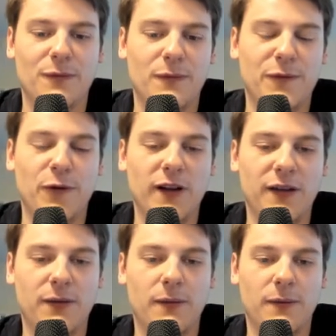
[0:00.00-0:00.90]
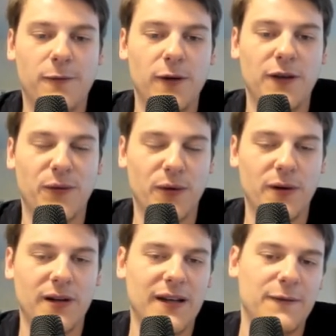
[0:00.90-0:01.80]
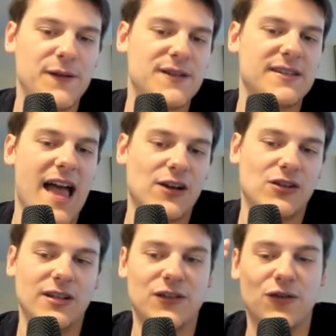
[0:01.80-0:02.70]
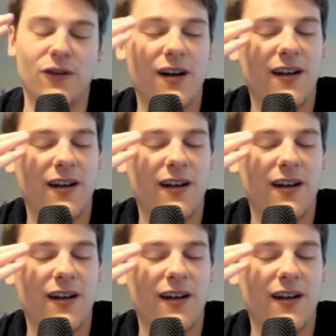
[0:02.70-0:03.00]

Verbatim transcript: fully th fully through if this is actually a draw.